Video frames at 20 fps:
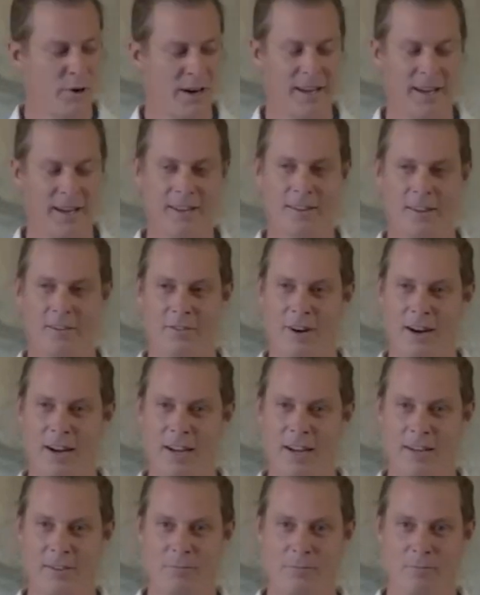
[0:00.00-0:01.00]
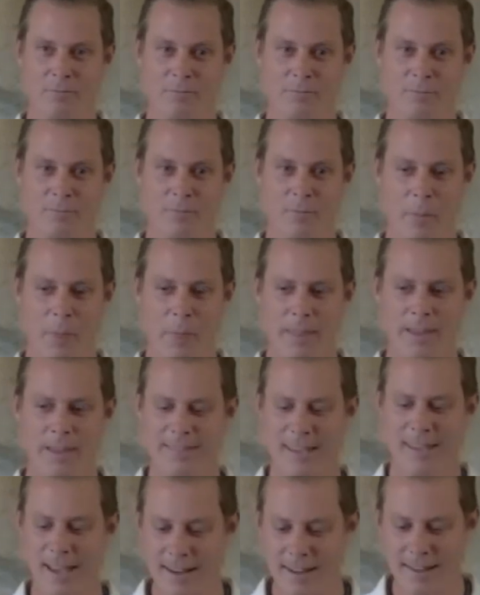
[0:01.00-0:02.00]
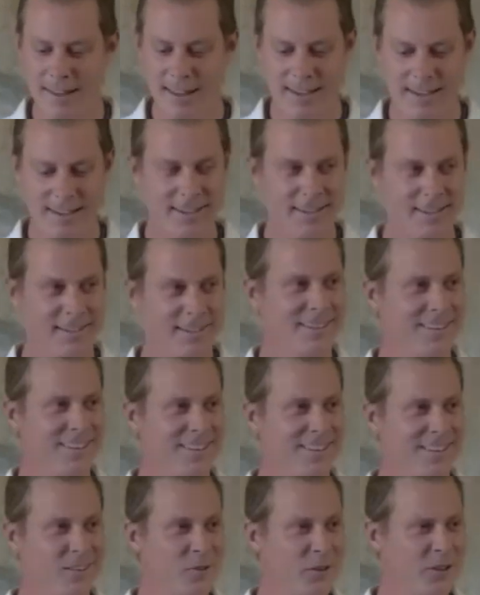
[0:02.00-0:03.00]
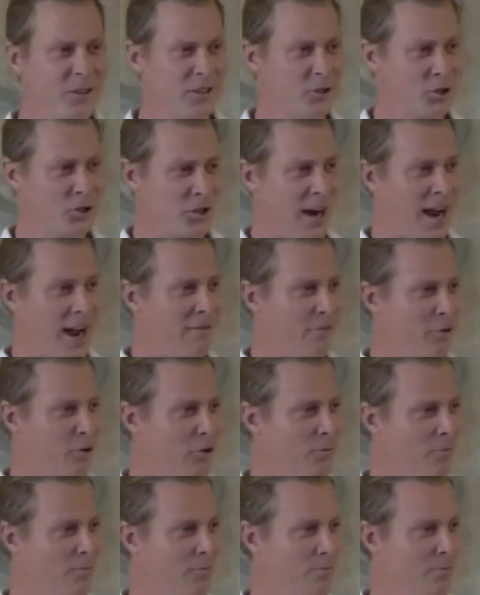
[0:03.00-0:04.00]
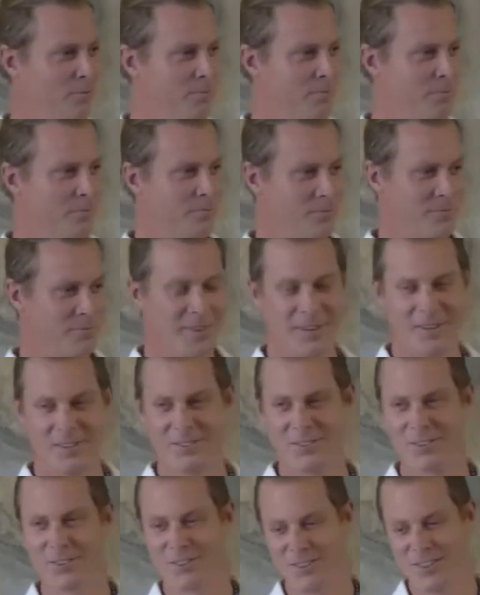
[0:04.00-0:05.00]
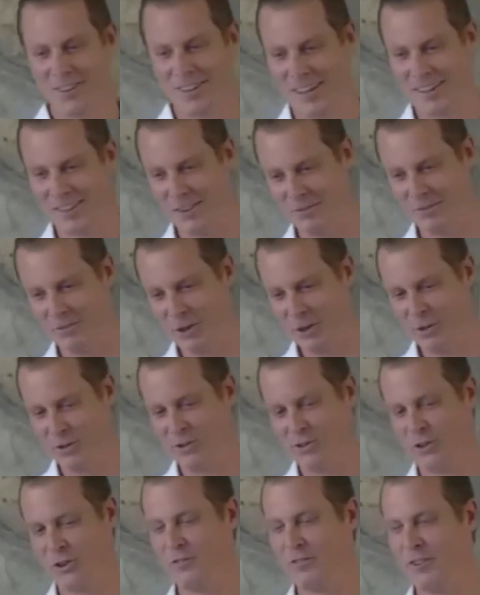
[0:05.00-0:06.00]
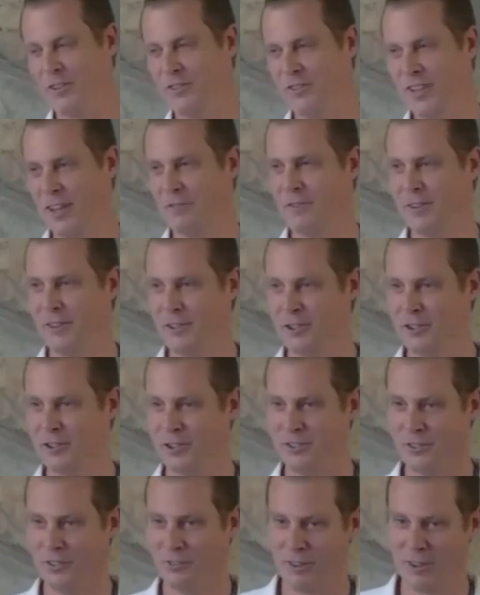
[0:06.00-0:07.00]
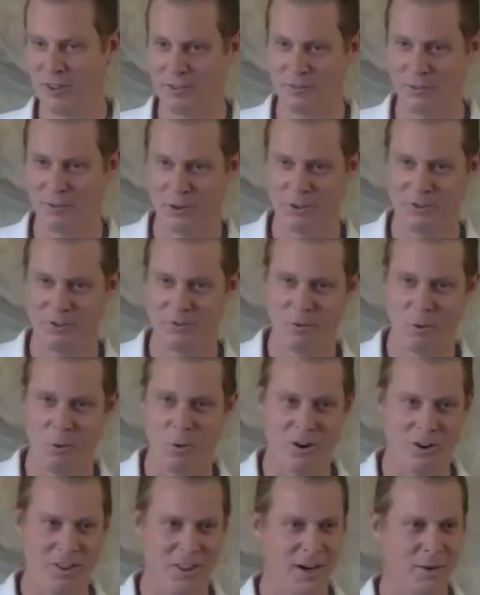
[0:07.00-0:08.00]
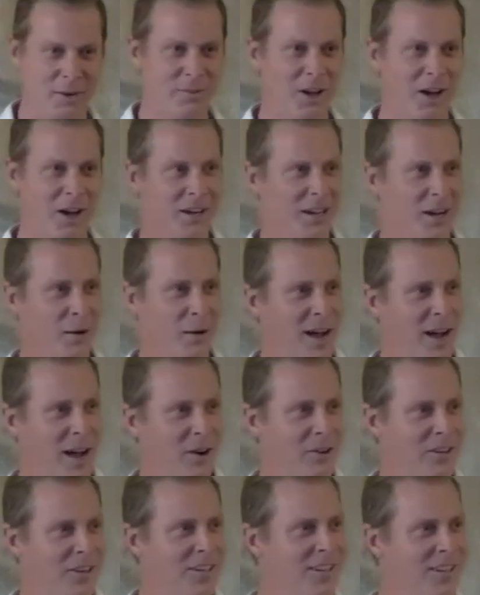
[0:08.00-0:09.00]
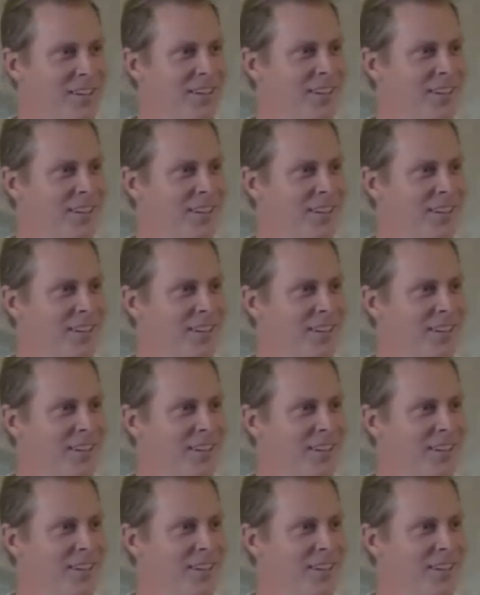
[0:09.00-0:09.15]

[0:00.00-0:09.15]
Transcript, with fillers: Bringing the rain, kind of like when you travel. These are like the real surface definitions of these first four that I'm talking about.